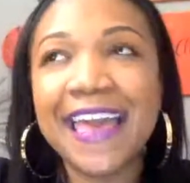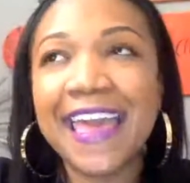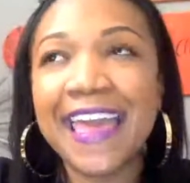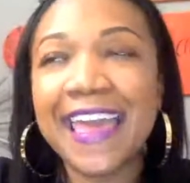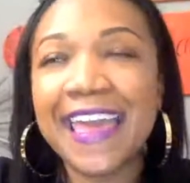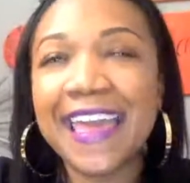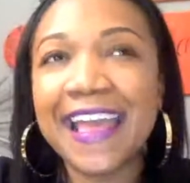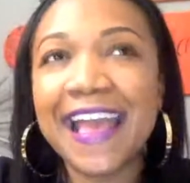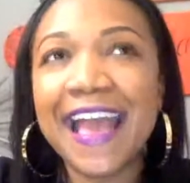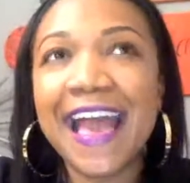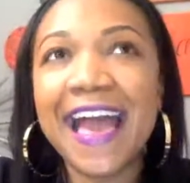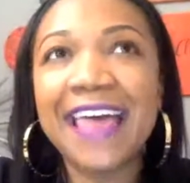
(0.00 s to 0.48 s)

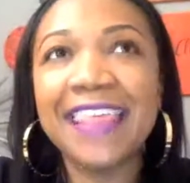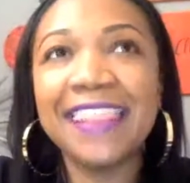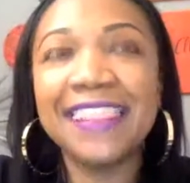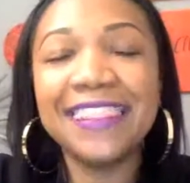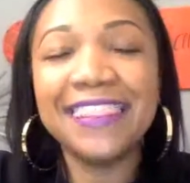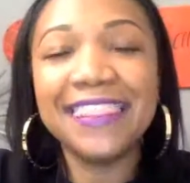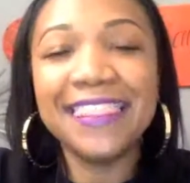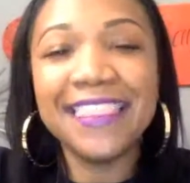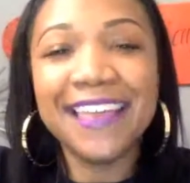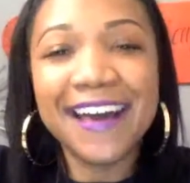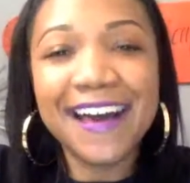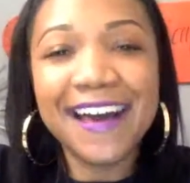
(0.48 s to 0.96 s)
And I
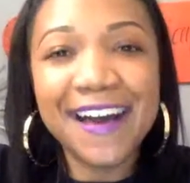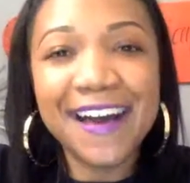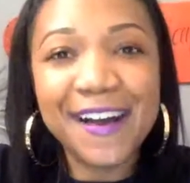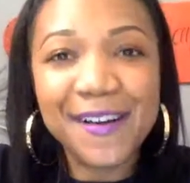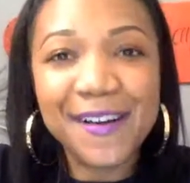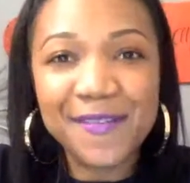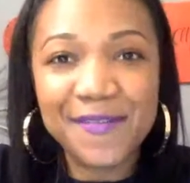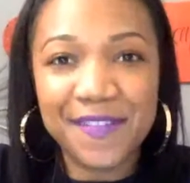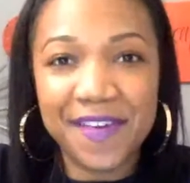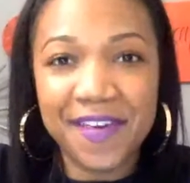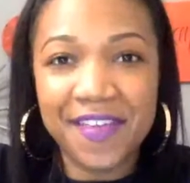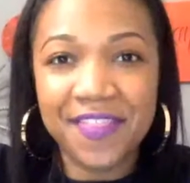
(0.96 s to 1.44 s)

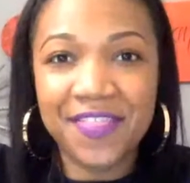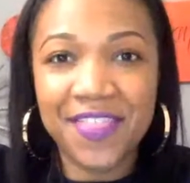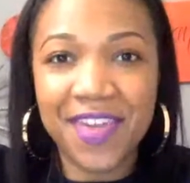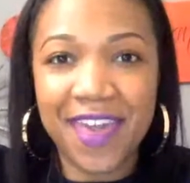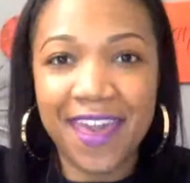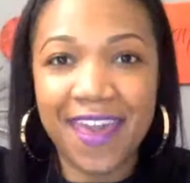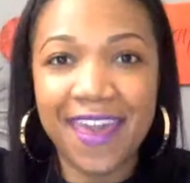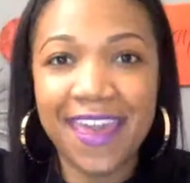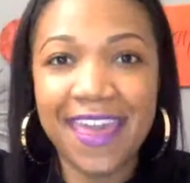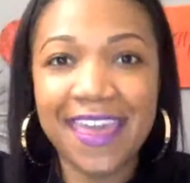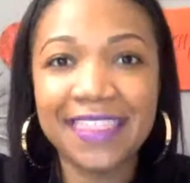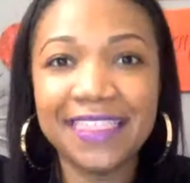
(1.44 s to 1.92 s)
love
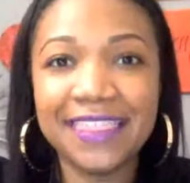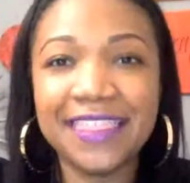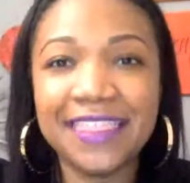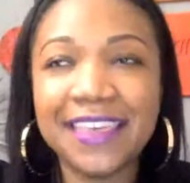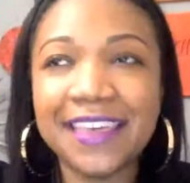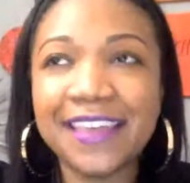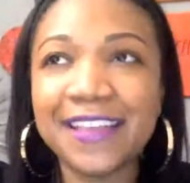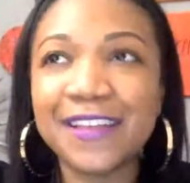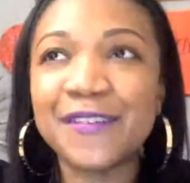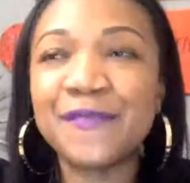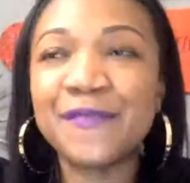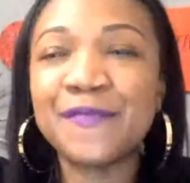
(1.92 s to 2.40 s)
that. It
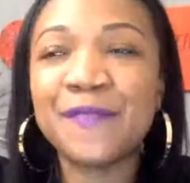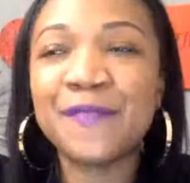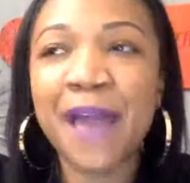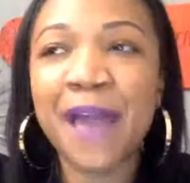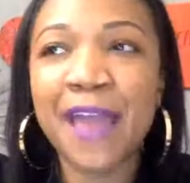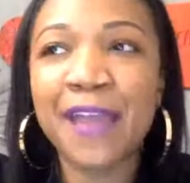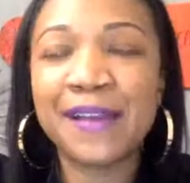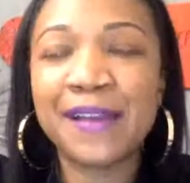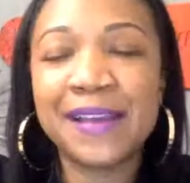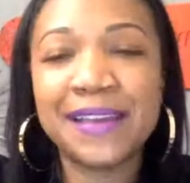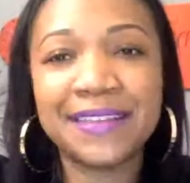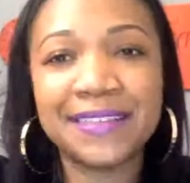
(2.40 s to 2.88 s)
lit a
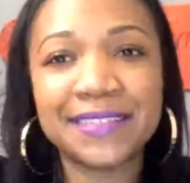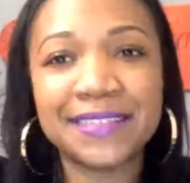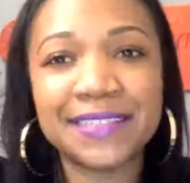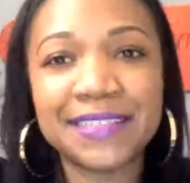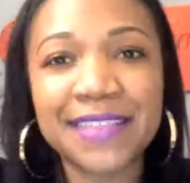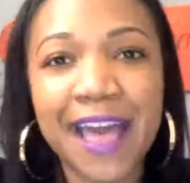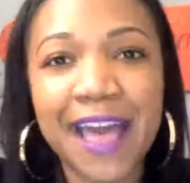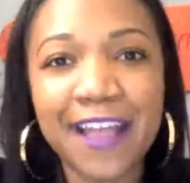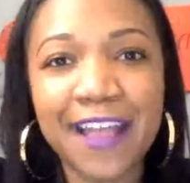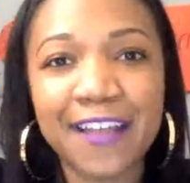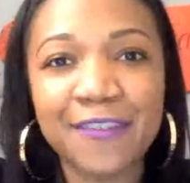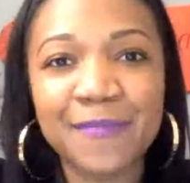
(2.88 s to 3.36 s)
fire
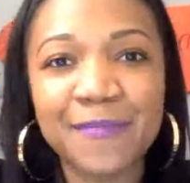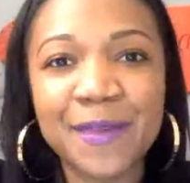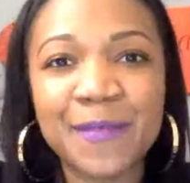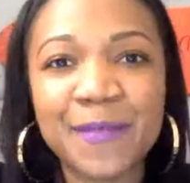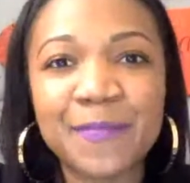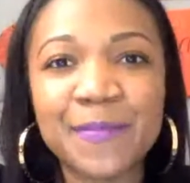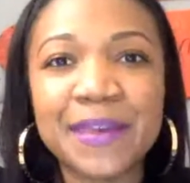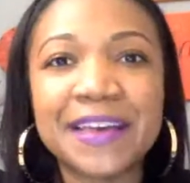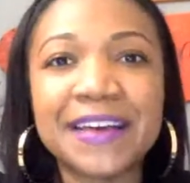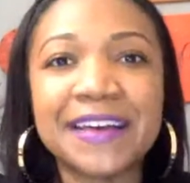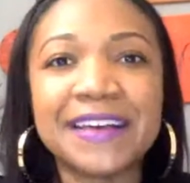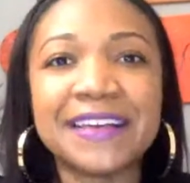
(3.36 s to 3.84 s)
inside of me
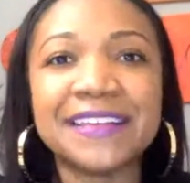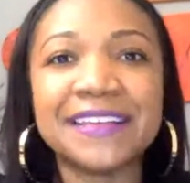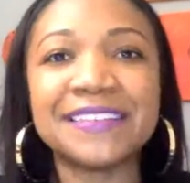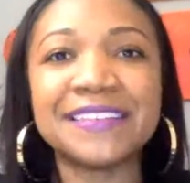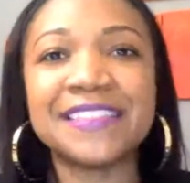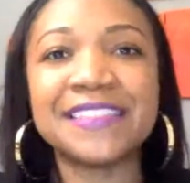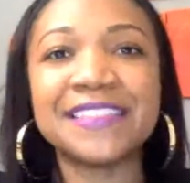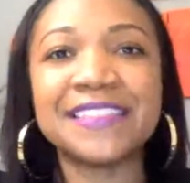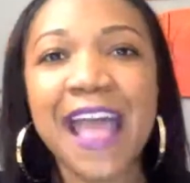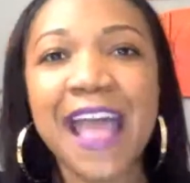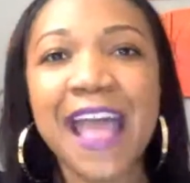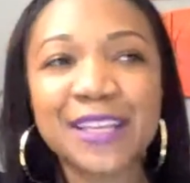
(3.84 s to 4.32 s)

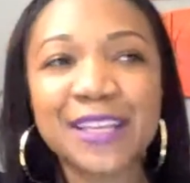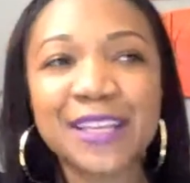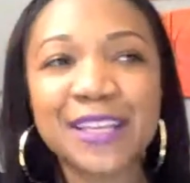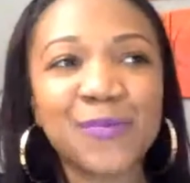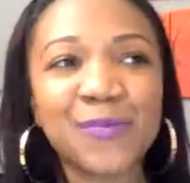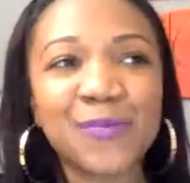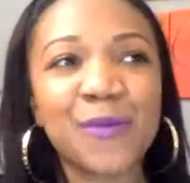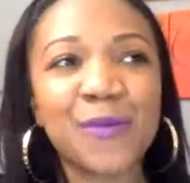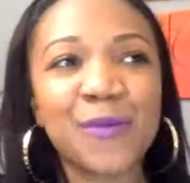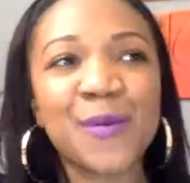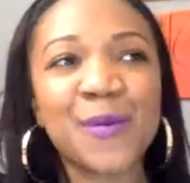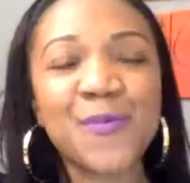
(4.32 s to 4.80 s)
because that is
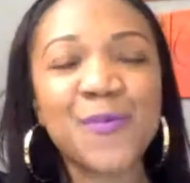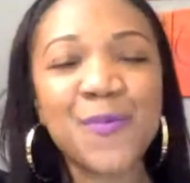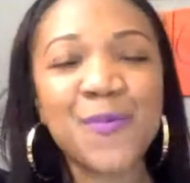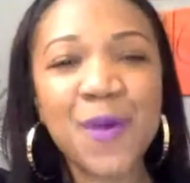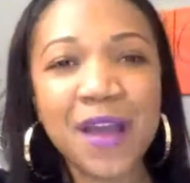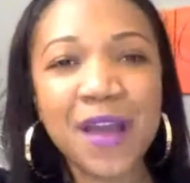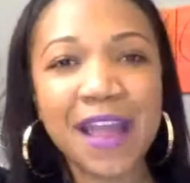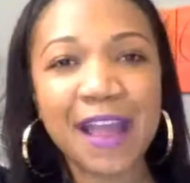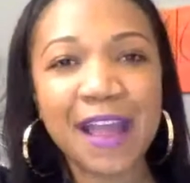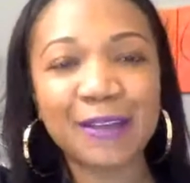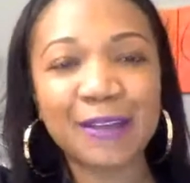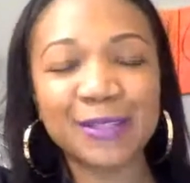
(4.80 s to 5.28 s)
where we
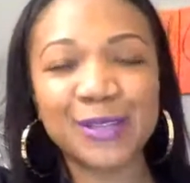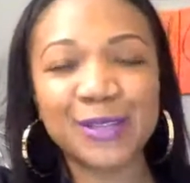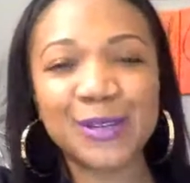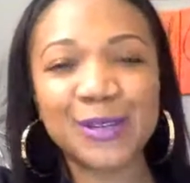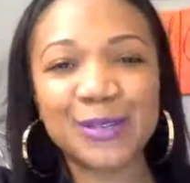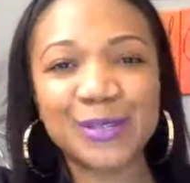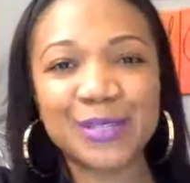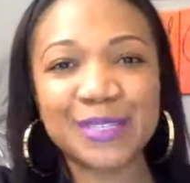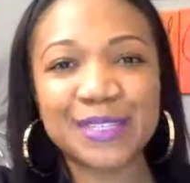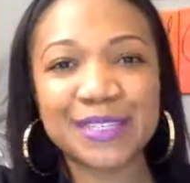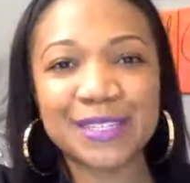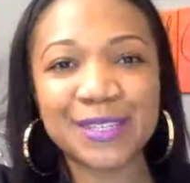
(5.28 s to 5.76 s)
want our
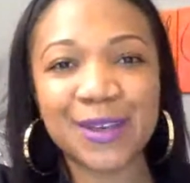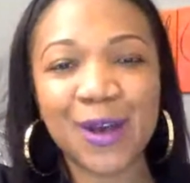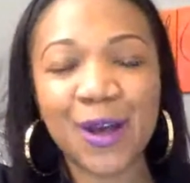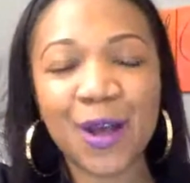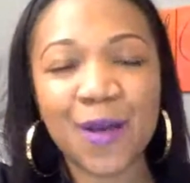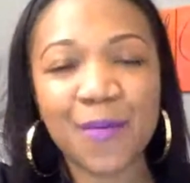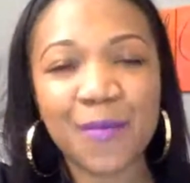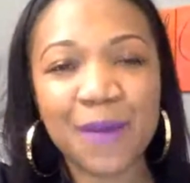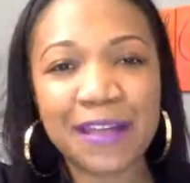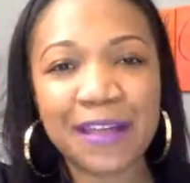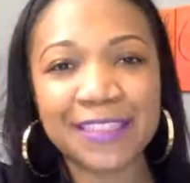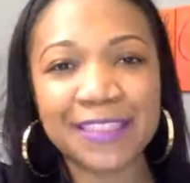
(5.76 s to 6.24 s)
children to
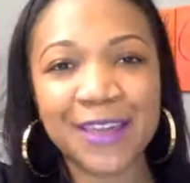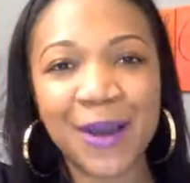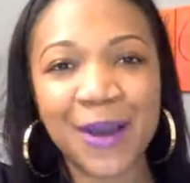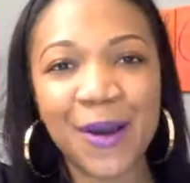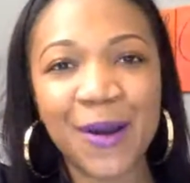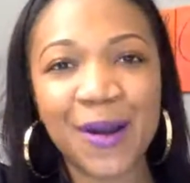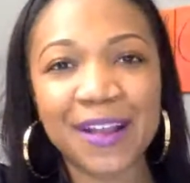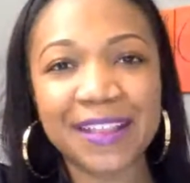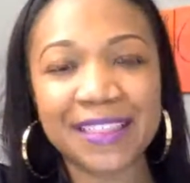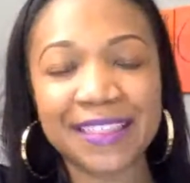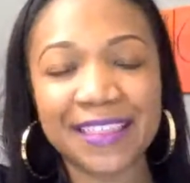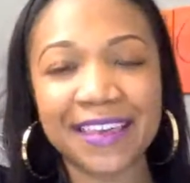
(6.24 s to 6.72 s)
talk about the
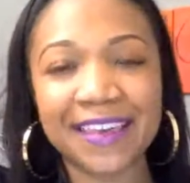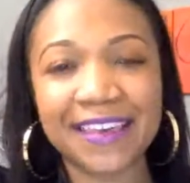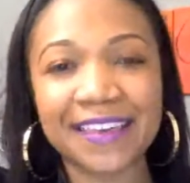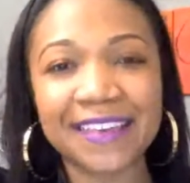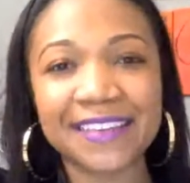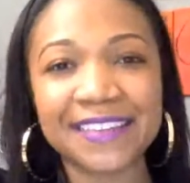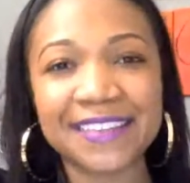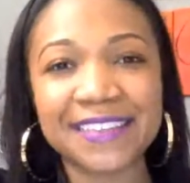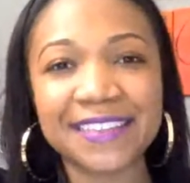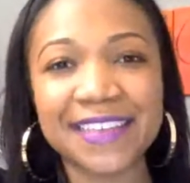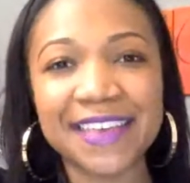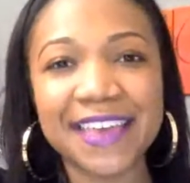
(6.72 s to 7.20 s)
hard
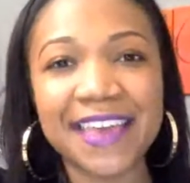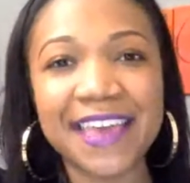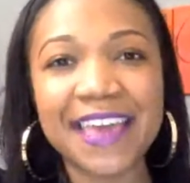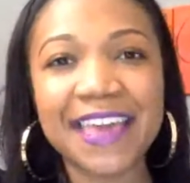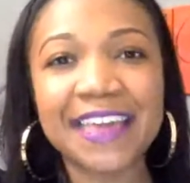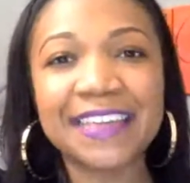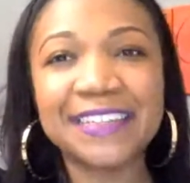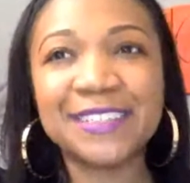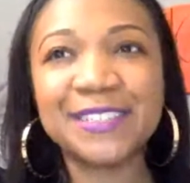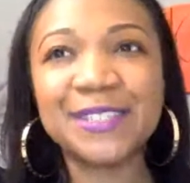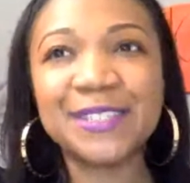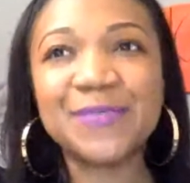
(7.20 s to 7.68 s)
things.
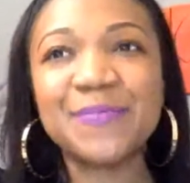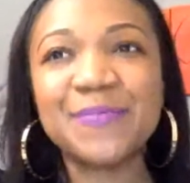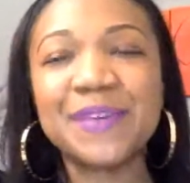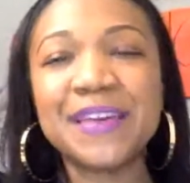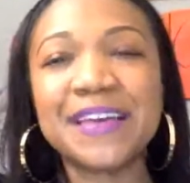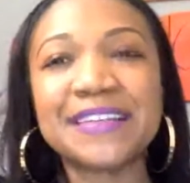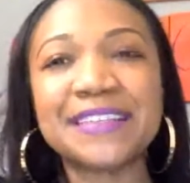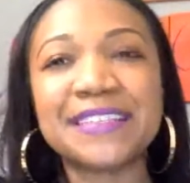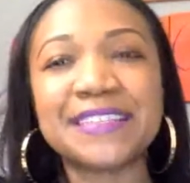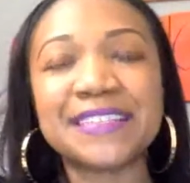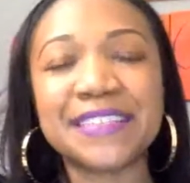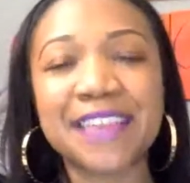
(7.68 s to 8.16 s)
It should
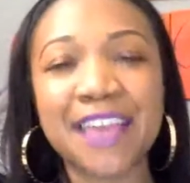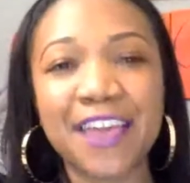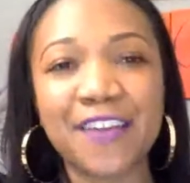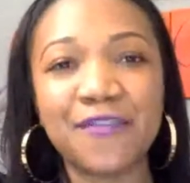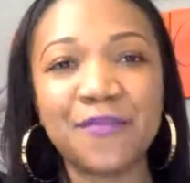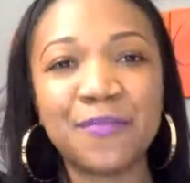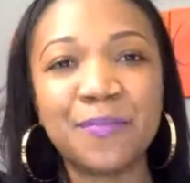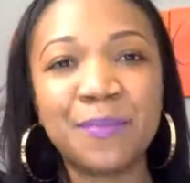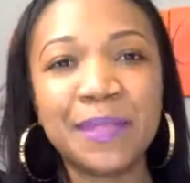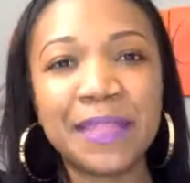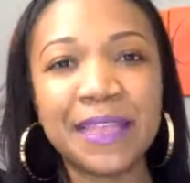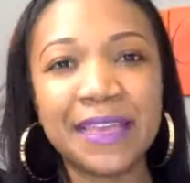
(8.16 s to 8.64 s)
be a
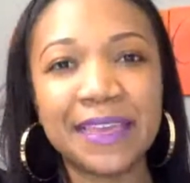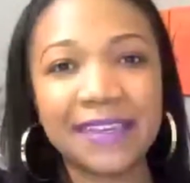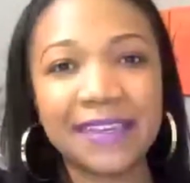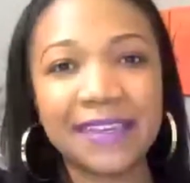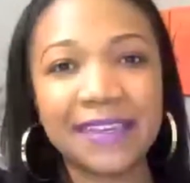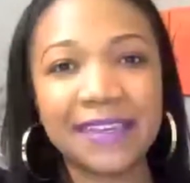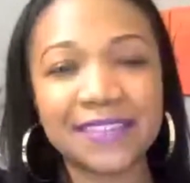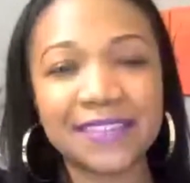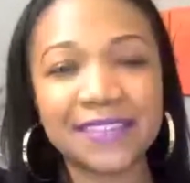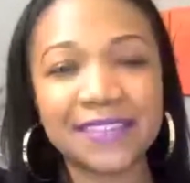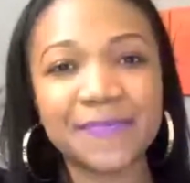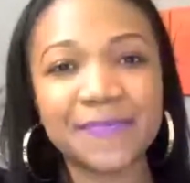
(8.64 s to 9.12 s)
safe
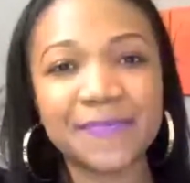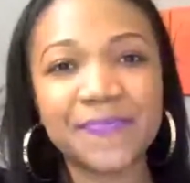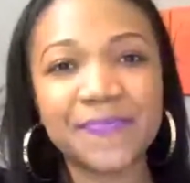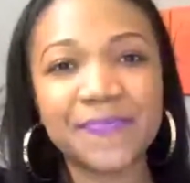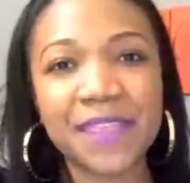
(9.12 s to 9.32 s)
place.